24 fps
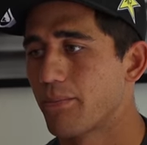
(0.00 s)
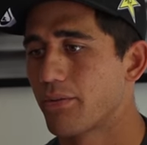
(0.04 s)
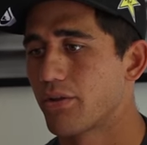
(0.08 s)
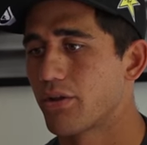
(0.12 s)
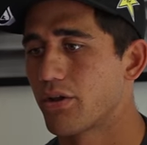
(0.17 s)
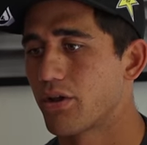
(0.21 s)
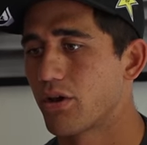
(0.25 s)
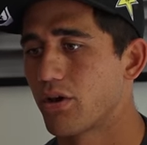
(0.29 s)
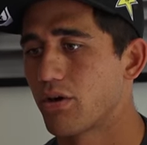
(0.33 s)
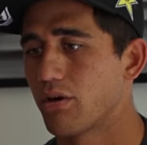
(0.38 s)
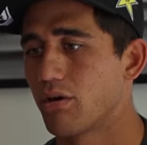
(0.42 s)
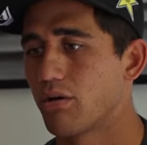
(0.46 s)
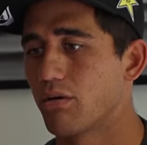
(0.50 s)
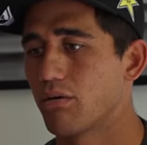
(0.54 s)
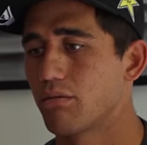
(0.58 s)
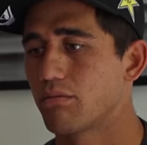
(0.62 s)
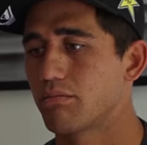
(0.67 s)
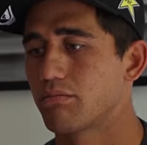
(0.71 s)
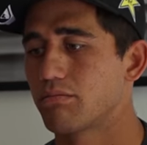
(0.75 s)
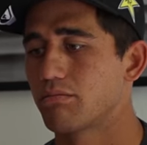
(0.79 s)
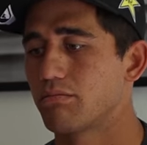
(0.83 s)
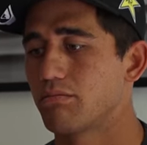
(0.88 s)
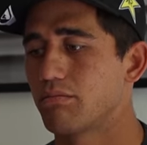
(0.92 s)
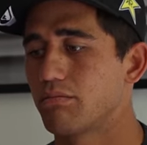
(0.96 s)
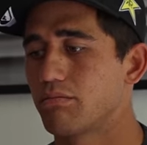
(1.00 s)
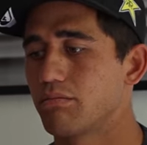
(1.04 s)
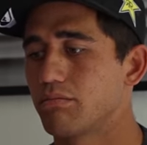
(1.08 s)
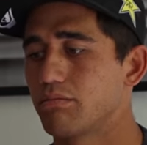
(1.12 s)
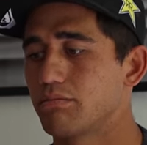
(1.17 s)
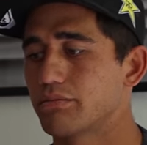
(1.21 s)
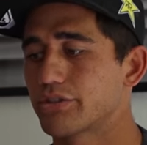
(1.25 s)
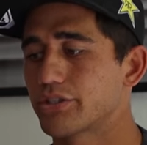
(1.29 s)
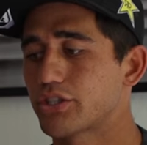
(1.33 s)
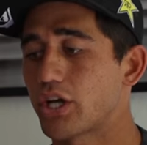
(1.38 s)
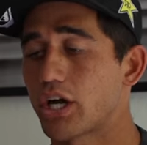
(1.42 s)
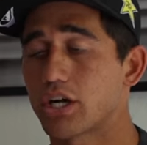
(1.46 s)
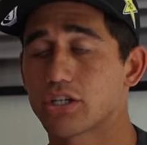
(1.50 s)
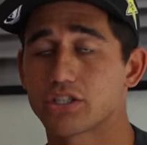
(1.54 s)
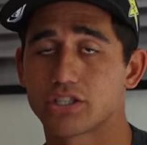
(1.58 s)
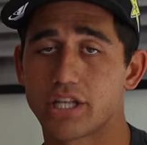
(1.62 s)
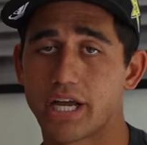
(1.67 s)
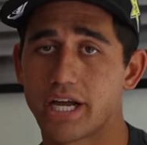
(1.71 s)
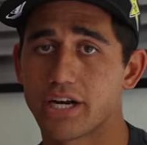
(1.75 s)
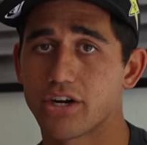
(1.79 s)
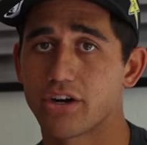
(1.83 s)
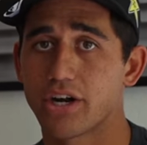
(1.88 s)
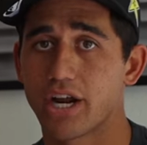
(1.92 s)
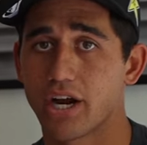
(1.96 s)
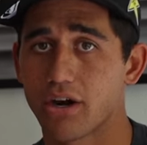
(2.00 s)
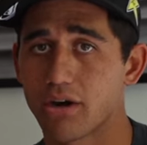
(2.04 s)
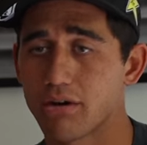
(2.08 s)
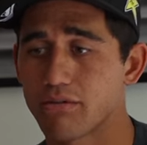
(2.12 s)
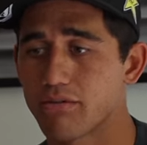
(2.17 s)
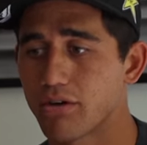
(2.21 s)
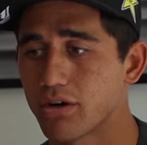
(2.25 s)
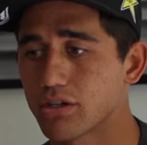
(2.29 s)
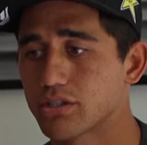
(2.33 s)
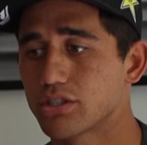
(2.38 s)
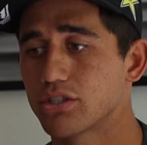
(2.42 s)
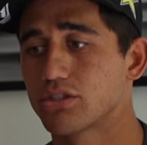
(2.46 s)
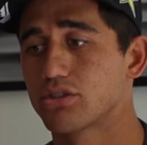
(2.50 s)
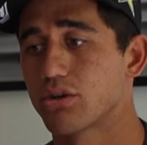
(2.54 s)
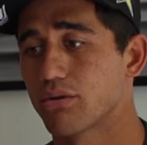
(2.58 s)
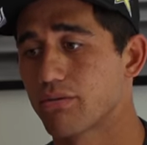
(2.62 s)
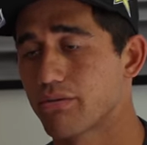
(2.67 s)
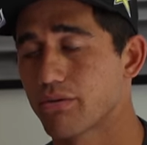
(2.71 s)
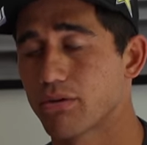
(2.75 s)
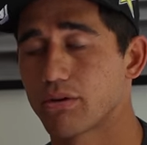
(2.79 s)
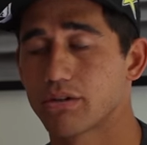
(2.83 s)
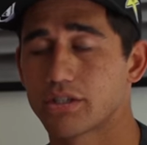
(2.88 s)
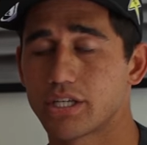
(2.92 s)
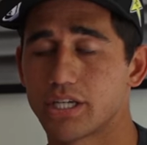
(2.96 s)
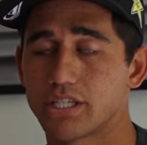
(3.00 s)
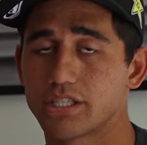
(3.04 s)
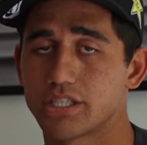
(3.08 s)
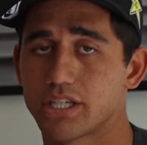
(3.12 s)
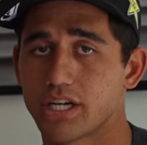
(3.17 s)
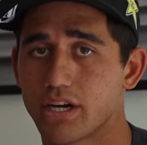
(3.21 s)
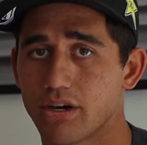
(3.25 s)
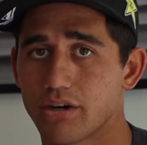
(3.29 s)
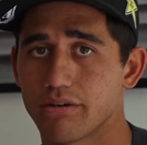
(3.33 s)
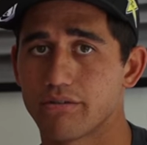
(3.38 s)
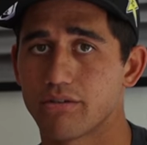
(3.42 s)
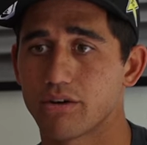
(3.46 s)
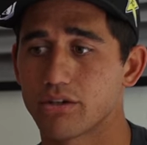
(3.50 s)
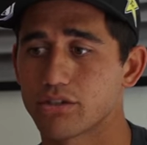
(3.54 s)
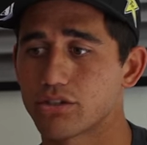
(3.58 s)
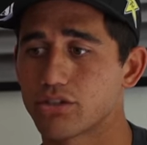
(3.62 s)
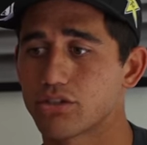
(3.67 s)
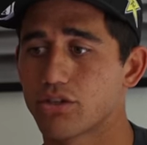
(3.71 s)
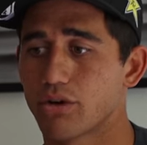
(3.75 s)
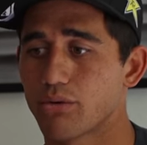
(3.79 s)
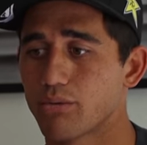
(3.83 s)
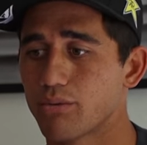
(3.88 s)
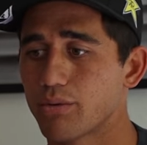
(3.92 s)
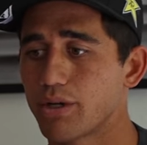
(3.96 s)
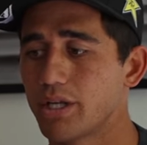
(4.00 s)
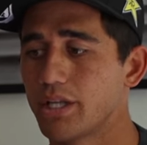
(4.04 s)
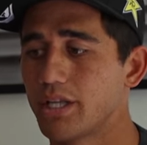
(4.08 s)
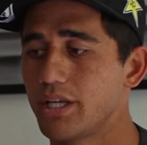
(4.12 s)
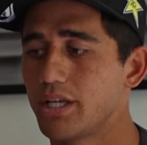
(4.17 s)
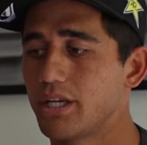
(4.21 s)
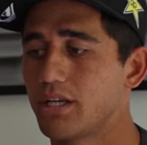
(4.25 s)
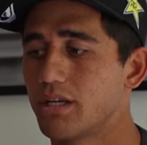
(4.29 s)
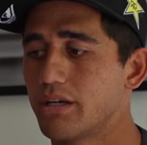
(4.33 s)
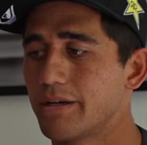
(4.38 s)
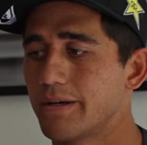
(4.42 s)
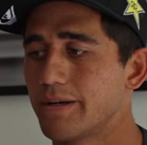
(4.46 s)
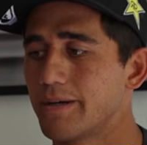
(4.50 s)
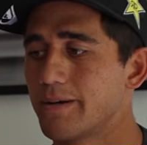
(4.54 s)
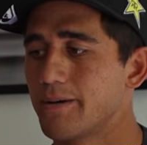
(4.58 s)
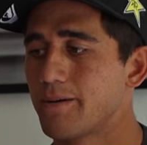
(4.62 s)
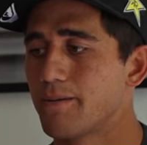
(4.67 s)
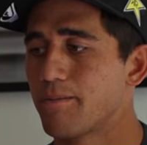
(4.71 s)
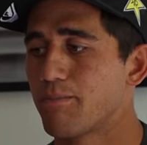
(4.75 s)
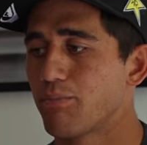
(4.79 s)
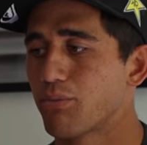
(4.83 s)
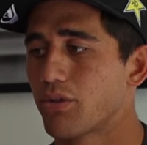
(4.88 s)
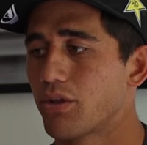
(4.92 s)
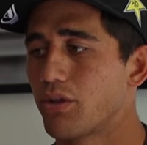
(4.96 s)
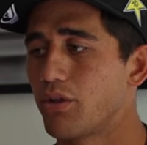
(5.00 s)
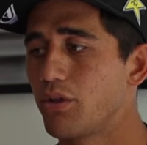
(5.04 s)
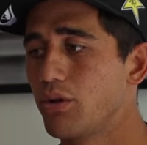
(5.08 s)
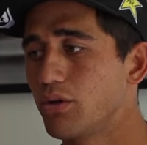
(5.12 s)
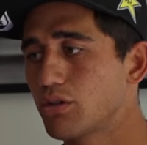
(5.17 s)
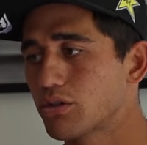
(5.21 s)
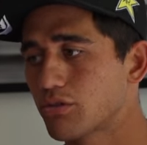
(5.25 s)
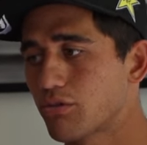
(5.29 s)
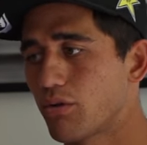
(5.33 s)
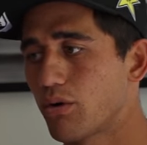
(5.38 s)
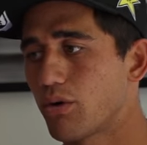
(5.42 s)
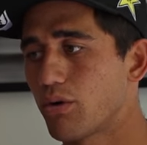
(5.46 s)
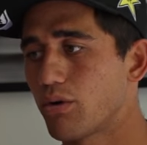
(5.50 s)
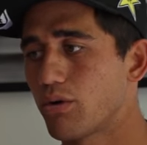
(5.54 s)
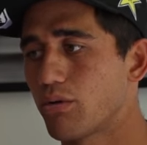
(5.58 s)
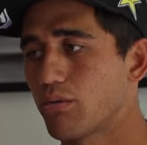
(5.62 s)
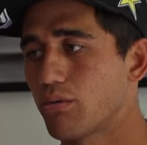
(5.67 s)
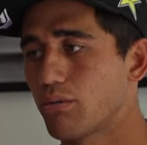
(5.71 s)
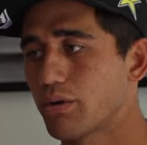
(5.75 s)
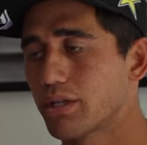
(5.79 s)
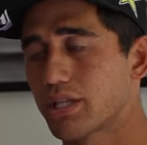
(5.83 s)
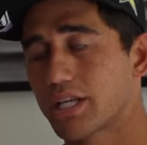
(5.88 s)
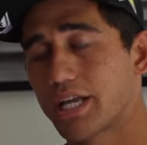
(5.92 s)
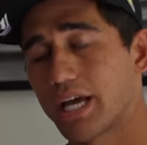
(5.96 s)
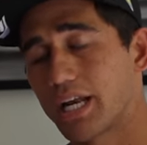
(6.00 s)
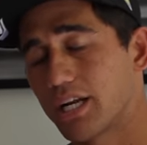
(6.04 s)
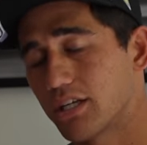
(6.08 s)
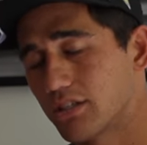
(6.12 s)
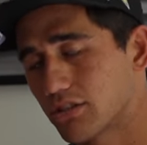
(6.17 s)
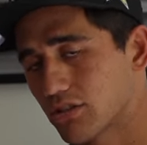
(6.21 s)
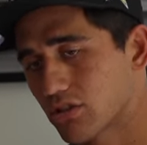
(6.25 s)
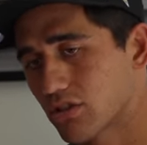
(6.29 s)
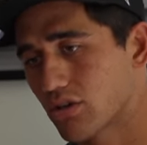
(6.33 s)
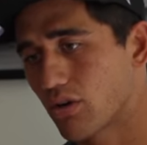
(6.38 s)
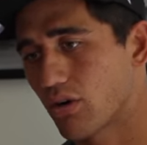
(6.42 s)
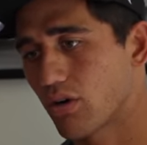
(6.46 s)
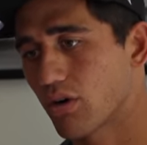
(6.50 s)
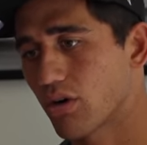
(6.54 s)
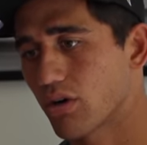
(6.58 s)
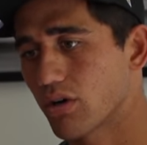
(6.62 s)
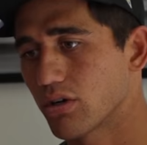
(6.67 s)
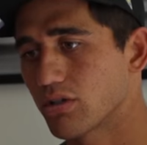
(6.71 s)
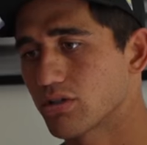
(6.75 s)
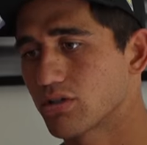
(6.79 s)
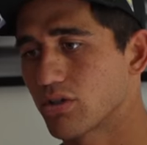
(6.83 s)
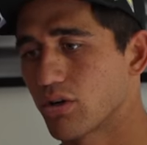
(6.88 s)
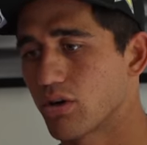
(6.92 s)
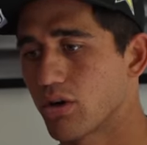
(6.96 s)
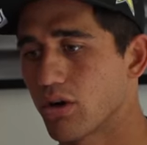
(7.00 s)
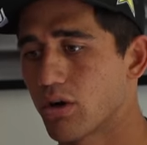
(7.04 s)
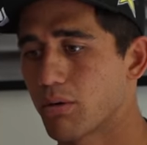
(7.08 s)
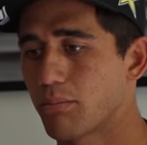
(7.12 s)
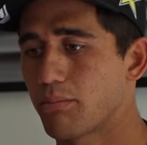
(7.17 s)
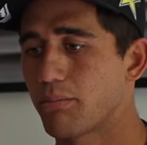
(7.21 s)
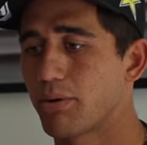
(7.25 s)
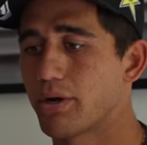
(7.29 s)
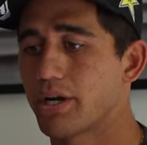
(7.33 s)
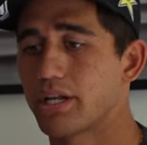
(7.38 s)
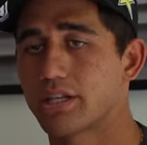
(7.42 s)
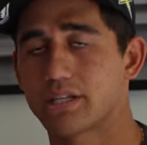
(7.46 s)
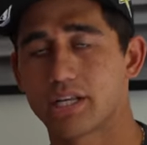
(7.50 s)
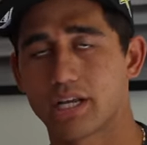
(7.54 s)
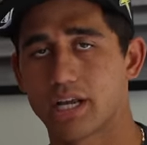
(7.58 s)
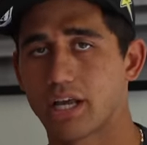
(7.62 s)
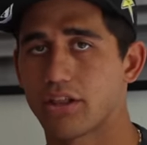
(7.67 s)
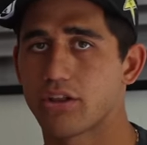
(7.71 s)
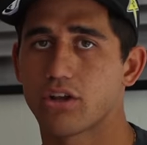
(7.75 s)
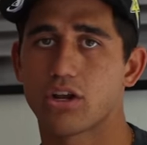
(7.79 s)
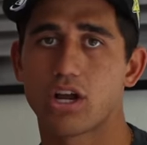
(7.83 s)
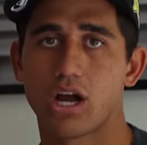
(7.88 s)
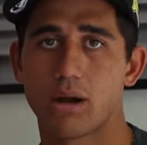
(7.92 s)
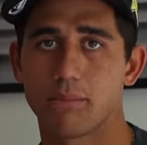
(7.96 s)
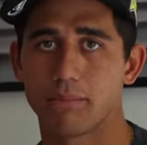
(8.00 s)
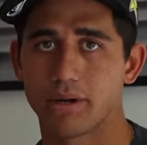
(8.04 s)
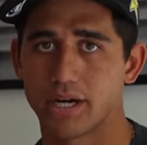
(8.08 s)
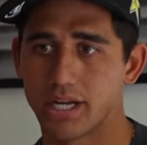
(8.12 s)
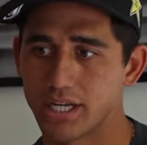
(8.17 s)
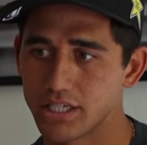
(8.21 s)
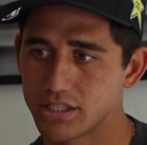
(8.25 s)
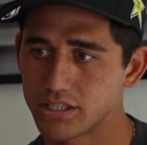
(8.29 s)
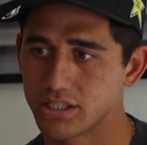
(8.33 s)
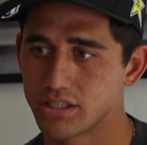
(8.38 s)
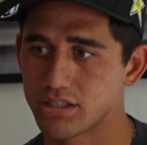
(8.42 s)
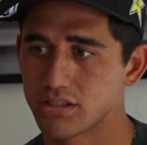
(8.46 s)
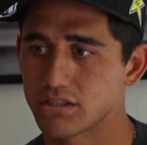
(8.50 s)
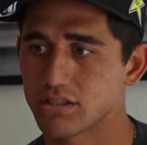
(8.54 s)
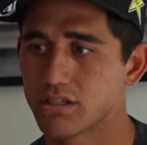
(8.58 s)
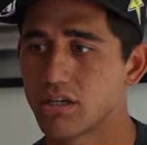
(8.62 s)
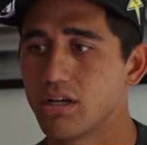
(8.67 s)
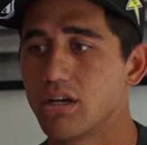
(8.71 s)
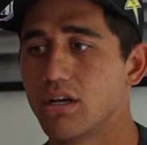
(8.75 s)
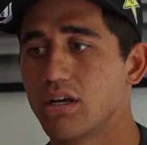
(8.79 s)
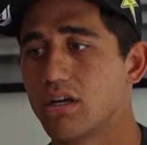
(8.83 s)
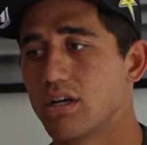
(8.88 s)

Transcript: you know, stock standard air reverses or full rotation air reverses are really useful with getting scores or putting together combinations.